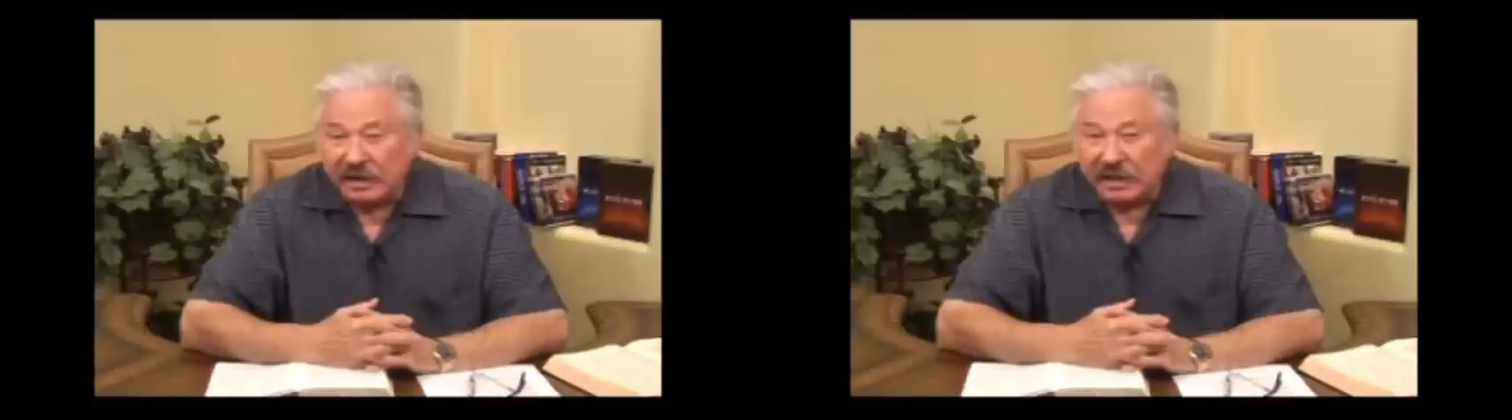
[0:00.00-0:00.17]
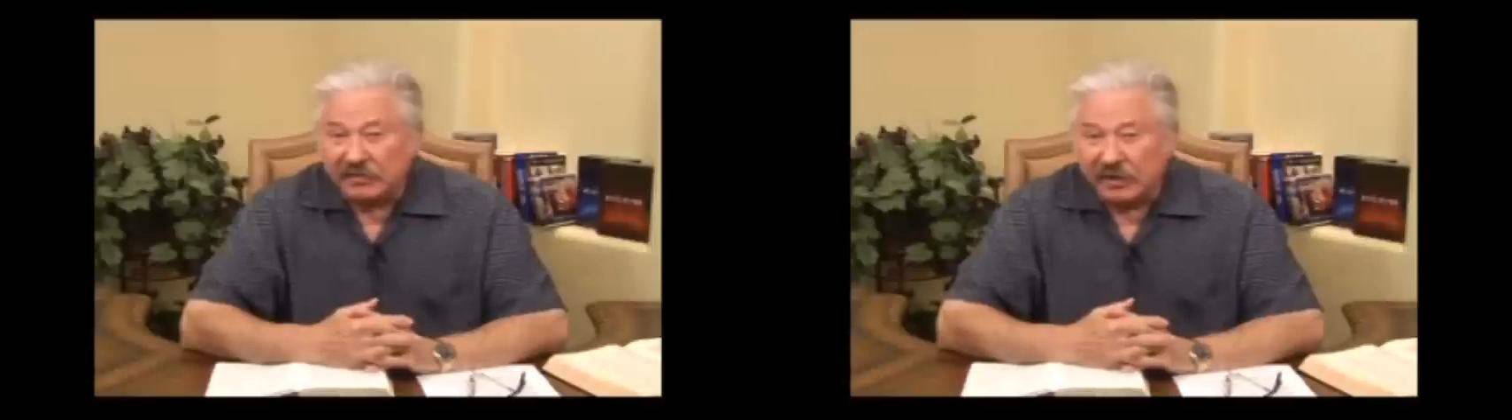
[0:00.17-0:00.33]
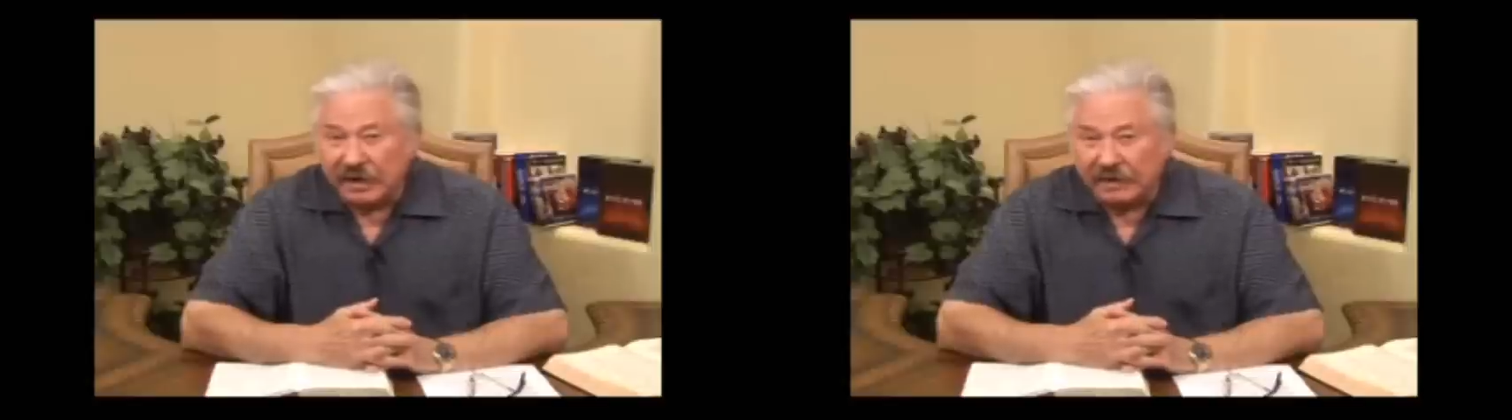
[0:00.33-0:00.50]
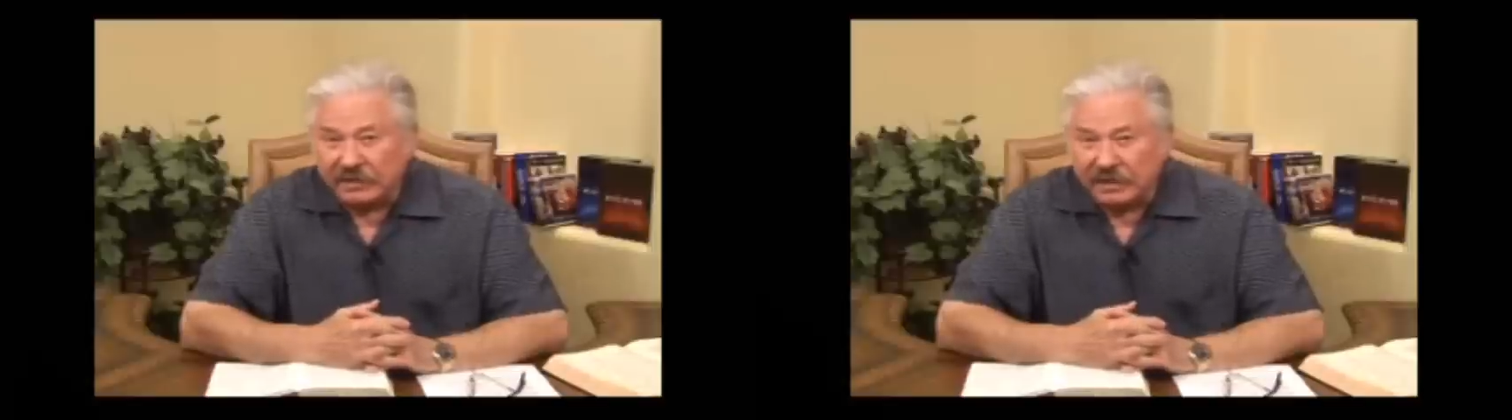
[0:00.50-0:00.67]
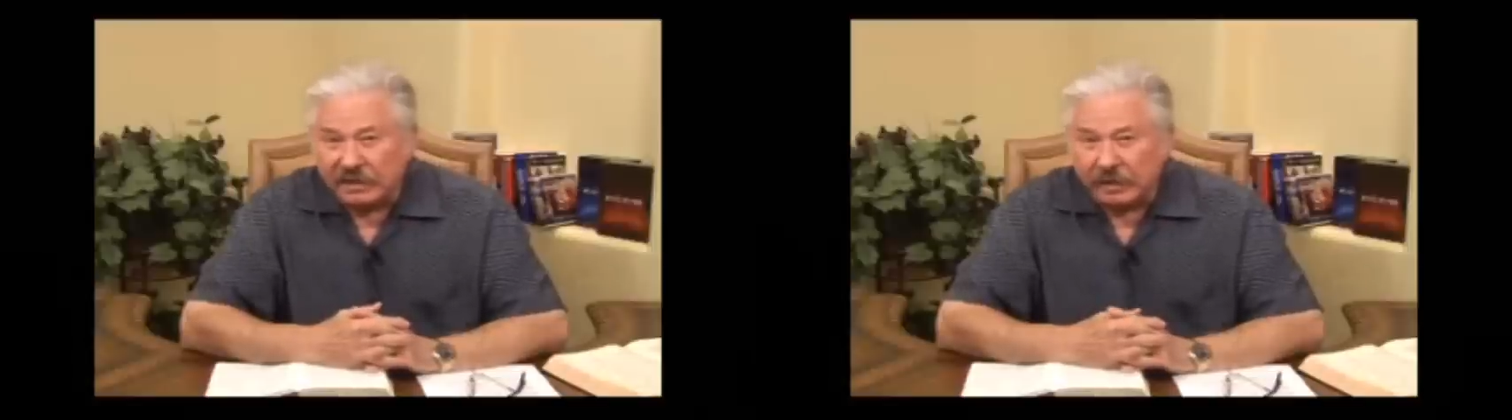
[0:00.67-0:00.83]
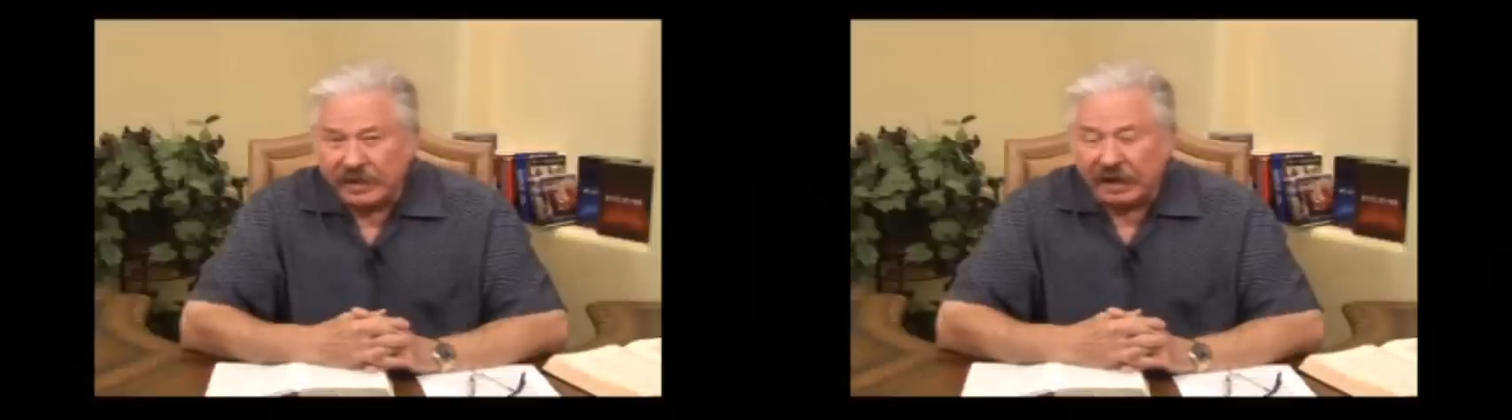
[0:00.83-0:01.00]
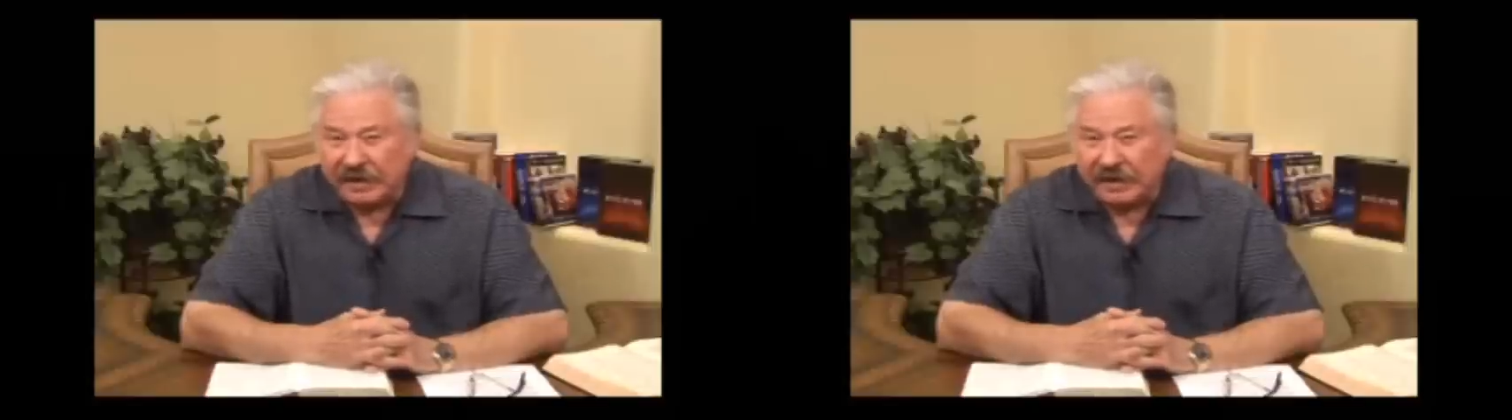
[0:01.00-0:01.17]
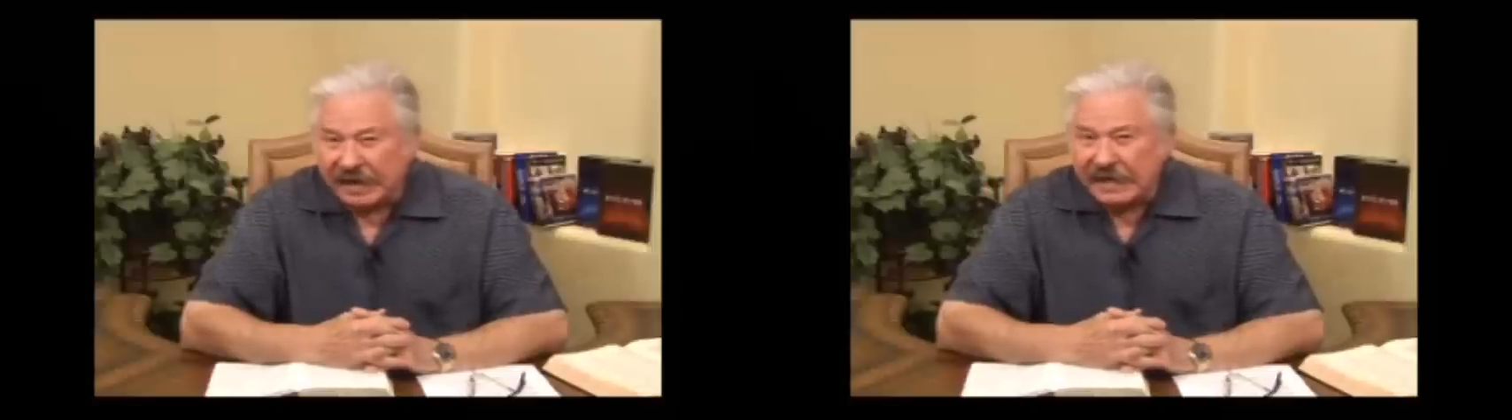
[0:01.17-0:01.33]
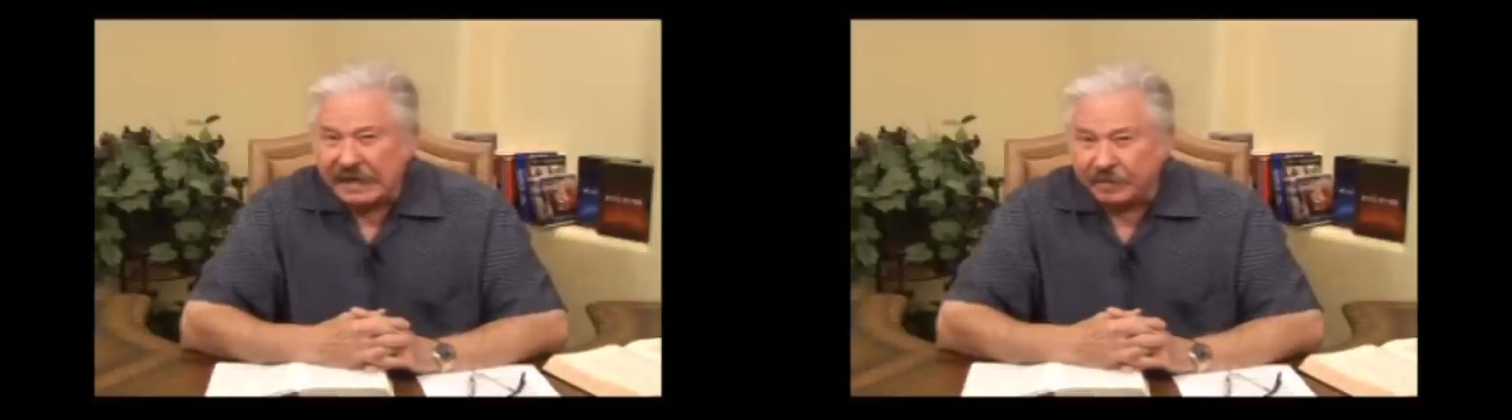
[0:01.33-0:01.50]
It travels at
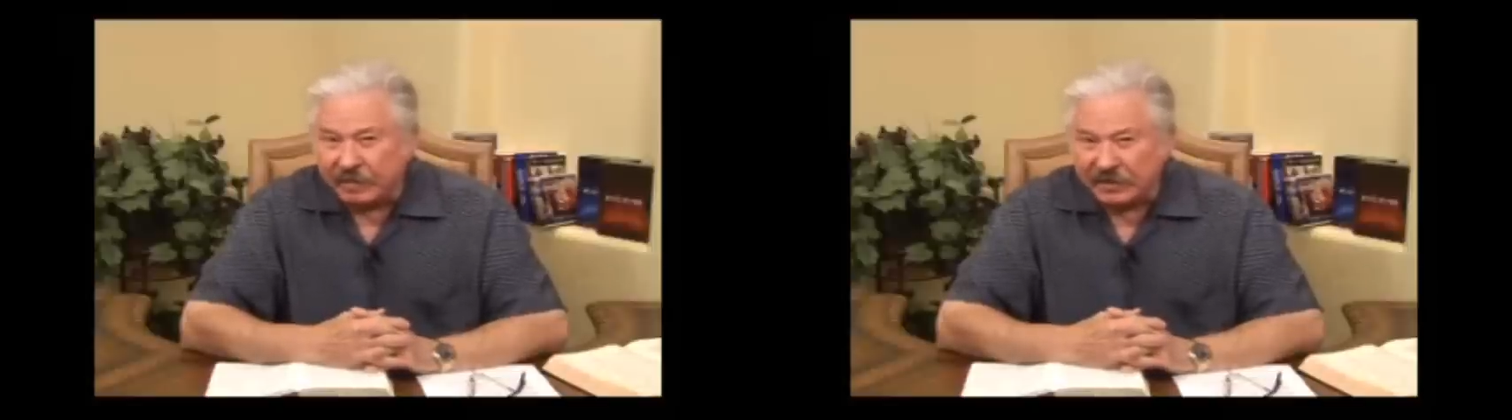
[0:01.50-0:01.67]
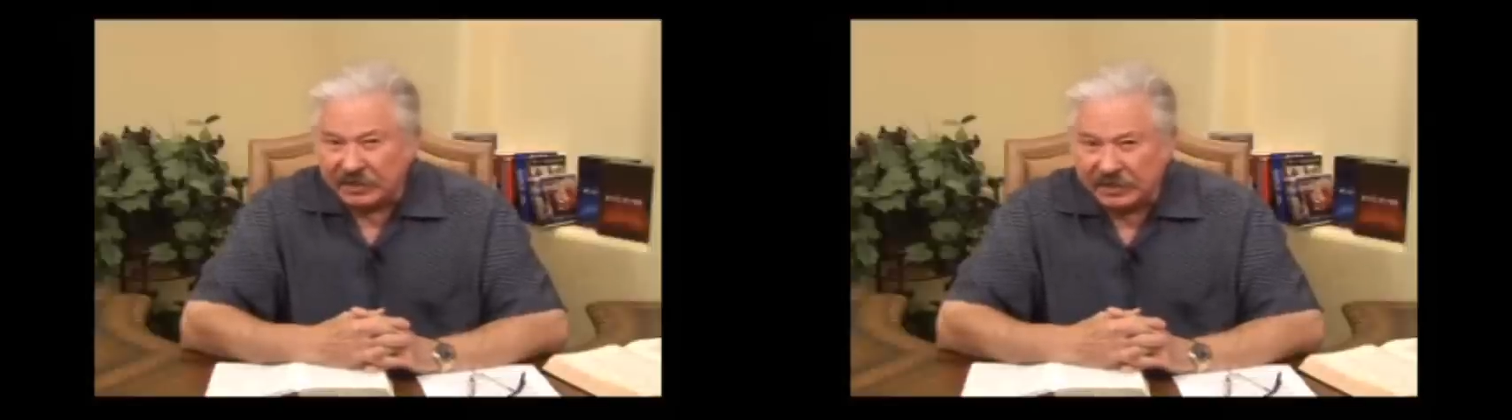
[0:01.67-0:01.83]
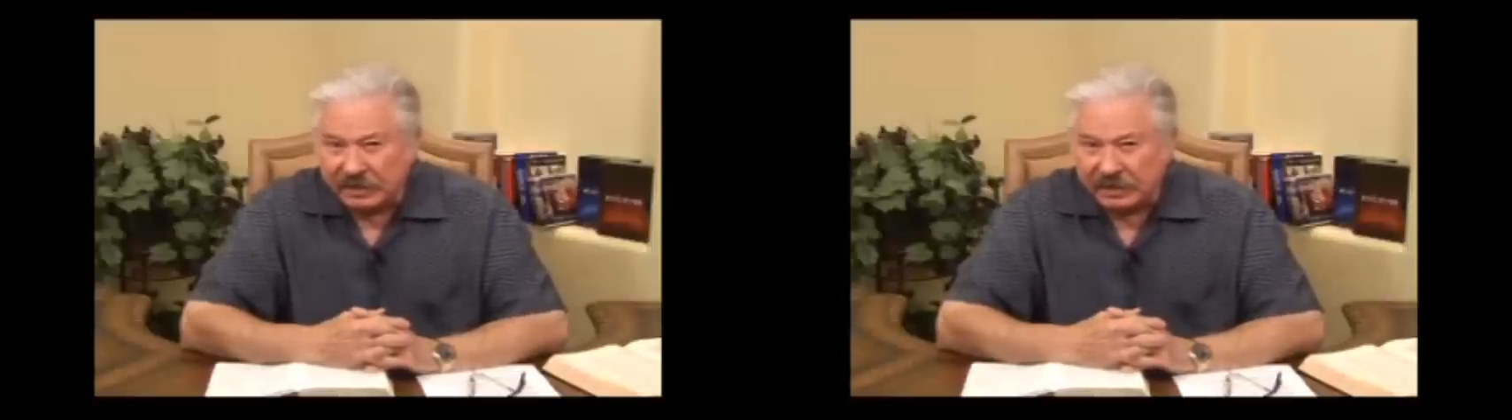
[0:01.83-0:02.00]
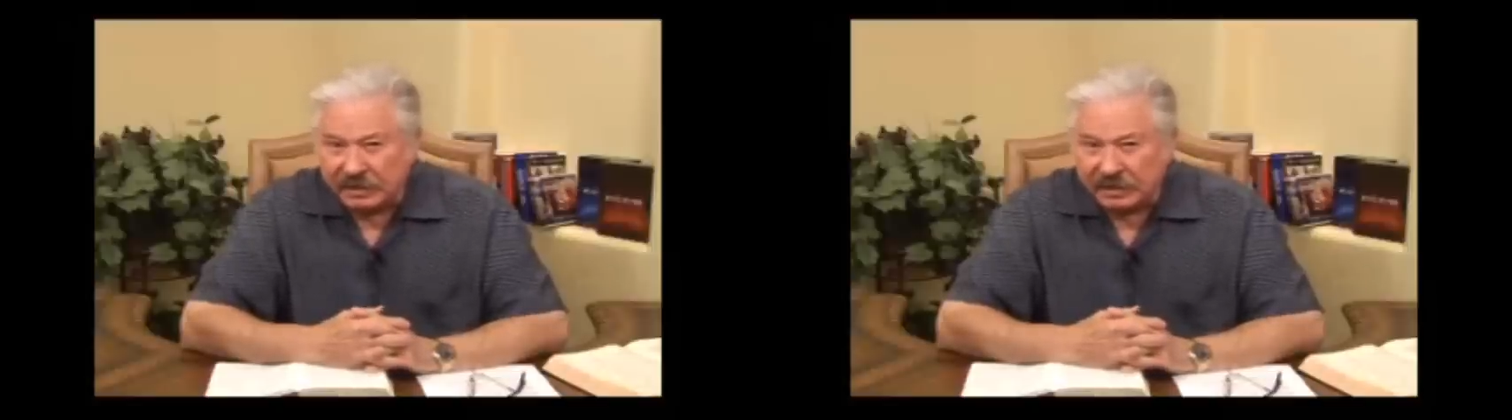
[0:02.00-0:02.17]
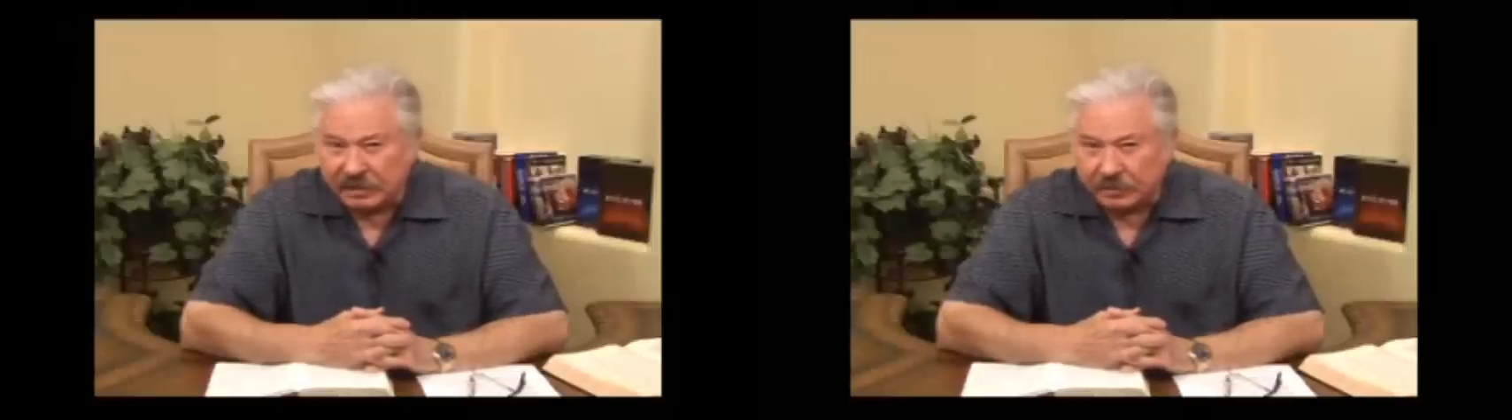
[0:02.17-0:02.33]
about 90%